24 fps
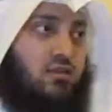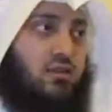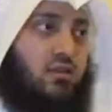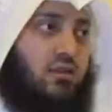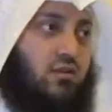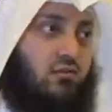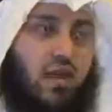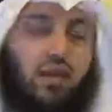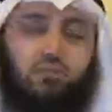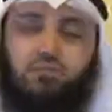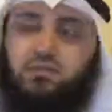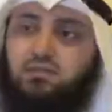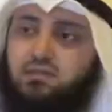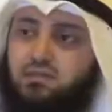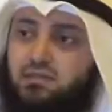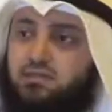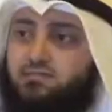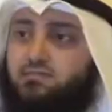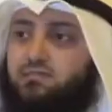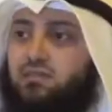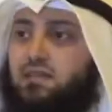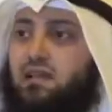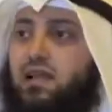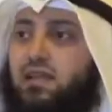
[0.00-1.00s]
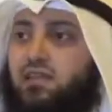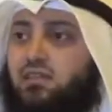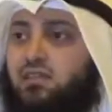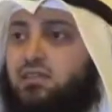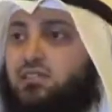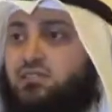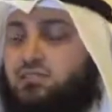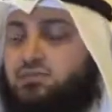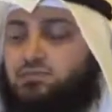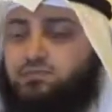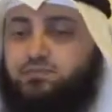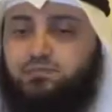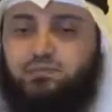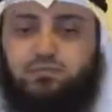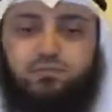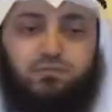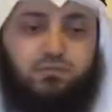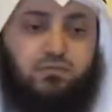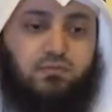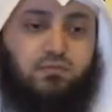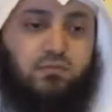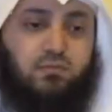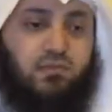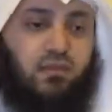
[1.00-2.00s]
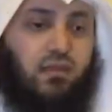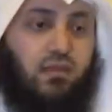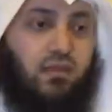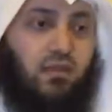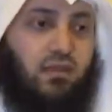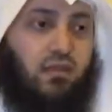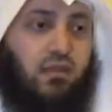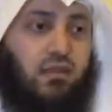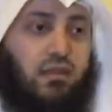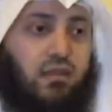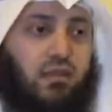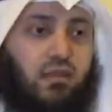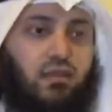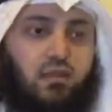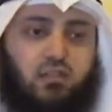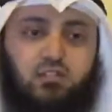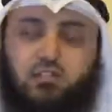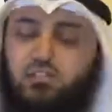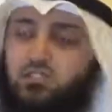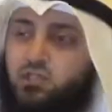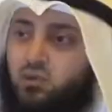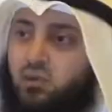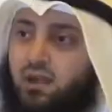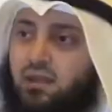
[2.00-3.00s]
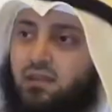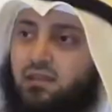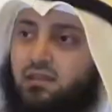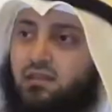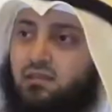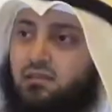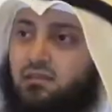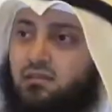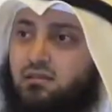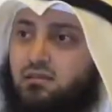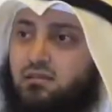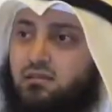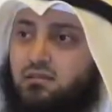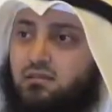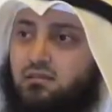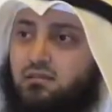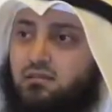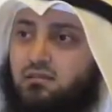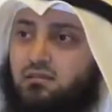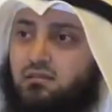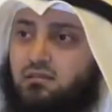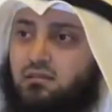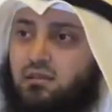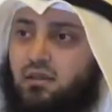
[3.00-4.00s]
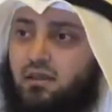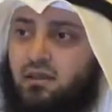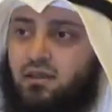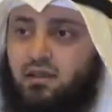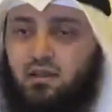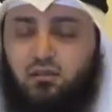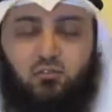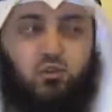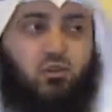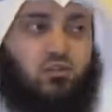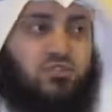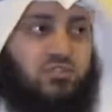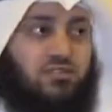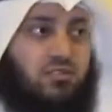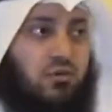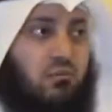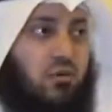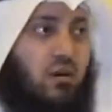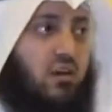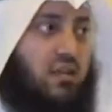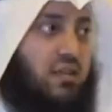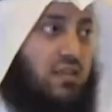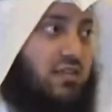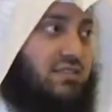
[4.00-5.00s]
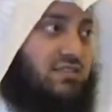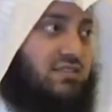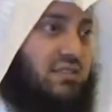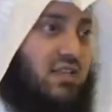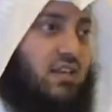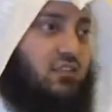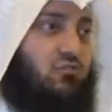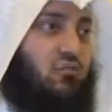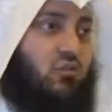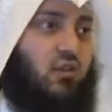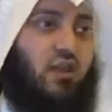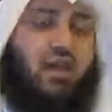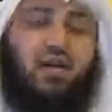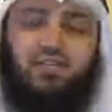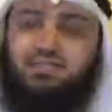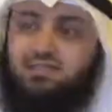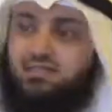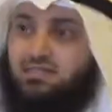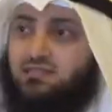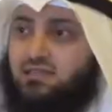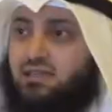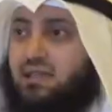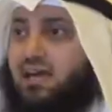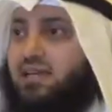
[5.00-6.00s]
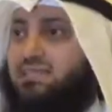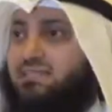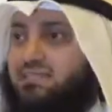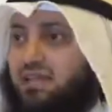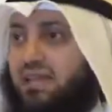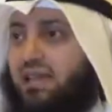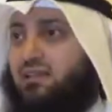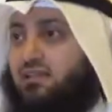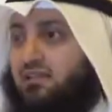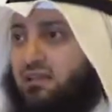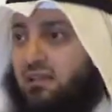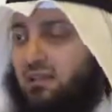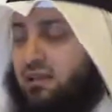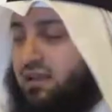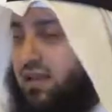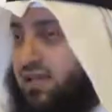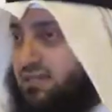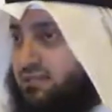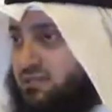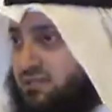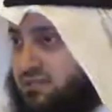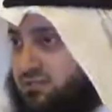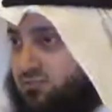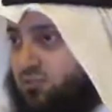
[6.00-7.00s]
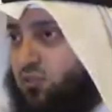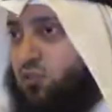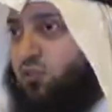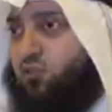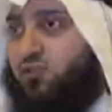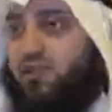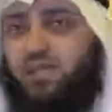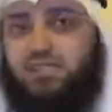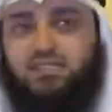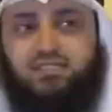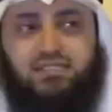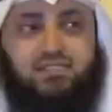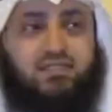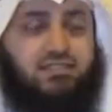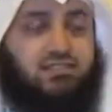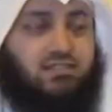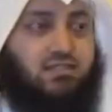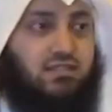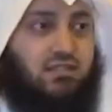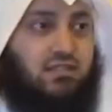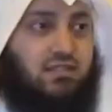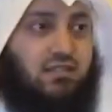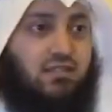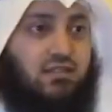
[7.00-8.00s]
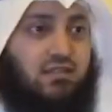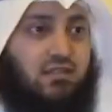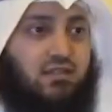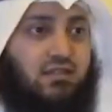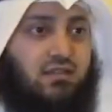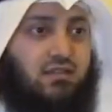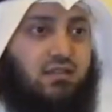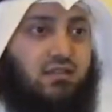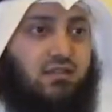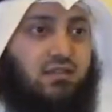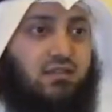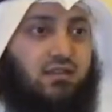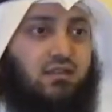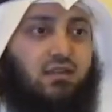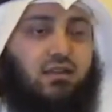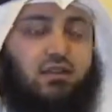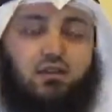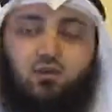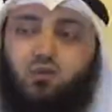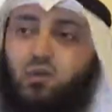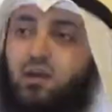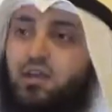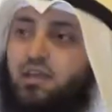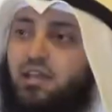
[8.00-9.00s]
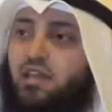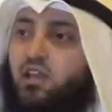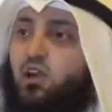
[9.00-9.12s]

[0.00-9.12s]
wrapped like this. So and of course the body is there for last 4 days. When he